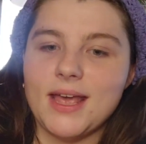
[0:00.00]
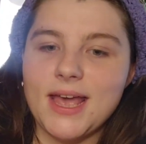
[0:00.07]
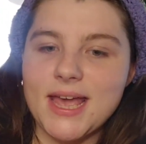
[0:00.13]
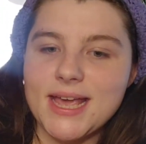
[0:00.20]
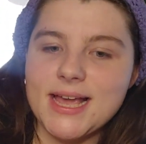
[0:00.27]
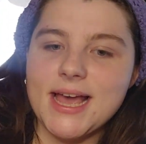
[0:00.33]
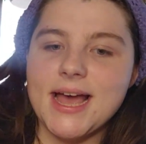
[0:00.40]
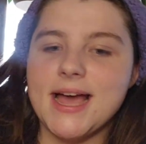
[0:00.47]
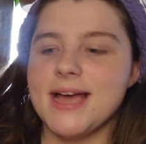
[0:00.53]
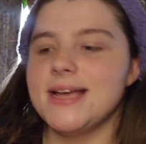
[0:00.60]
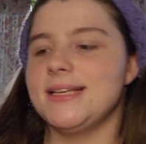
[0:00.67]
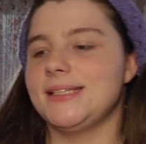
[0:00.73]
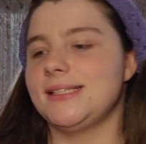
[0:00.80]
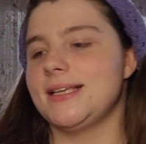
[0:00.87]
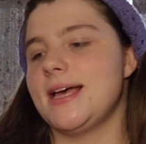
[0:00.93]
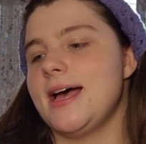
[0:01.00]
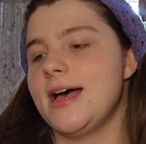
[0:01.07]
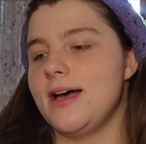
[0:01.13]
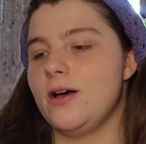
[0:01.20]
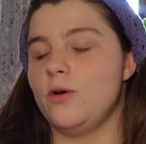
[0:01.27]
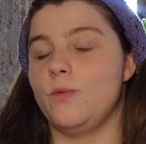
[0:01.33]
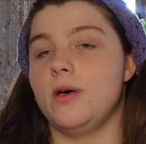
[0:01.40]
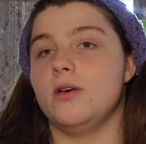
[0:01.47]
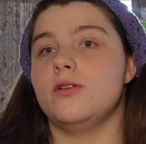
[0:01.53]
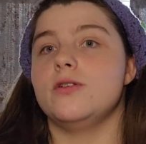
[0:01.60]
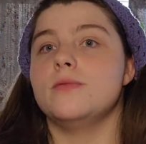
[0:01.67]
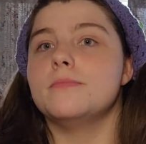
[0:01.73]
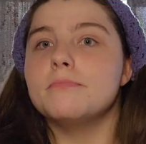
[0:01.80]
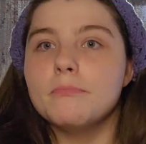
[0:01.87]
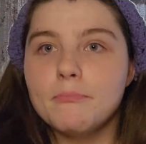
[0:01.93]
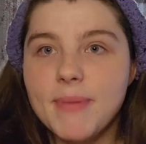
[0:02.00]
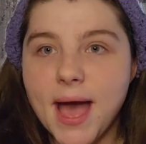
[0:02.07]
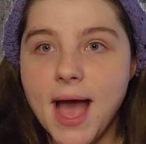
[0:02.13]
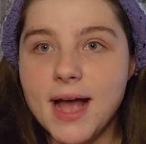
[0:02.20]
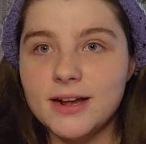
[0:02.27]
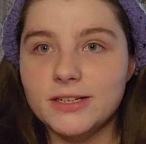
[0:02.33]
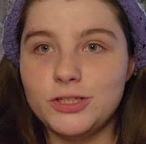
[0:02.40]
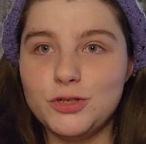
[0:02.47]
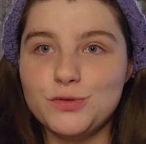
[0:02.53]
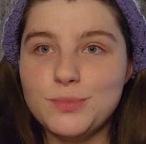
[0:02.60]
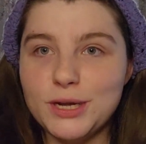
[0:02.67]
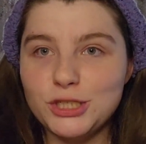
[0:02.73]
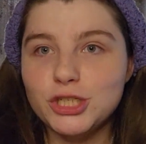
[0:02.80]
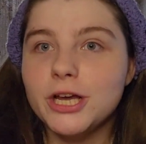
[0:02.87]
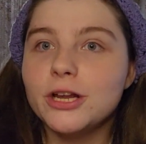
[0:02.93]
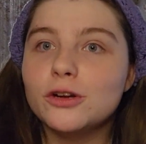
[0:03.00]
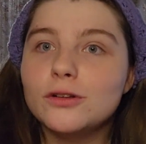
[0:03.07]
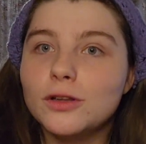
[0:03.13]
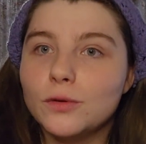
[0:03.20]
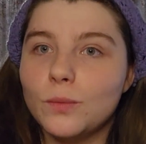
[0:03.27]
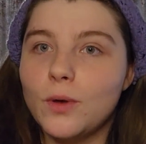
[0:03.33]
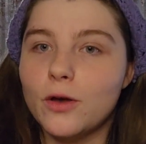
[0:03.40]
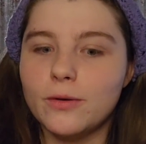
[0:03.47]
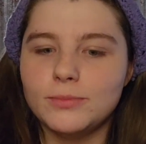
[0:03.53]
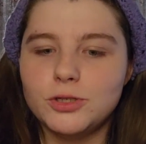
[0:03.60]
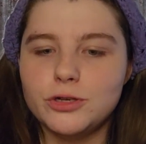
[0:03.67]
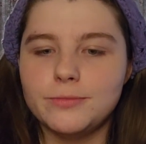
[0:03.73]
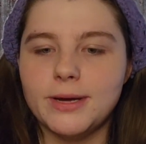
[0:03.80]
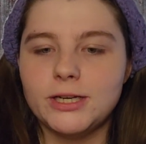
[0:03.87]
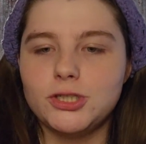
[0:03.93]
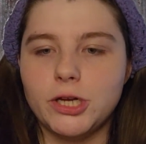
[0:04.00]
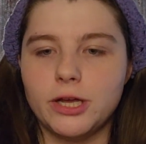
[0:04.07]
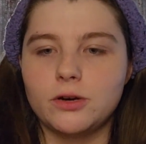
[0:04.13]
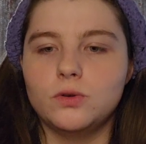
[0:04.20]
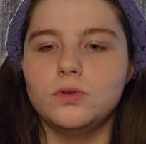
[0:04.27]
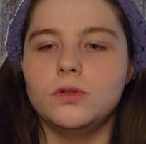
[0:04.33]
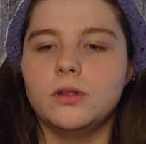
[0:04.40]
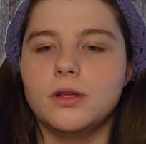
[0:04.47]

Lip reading: Hey guys, welcome back to my channel, or welcome to my channel.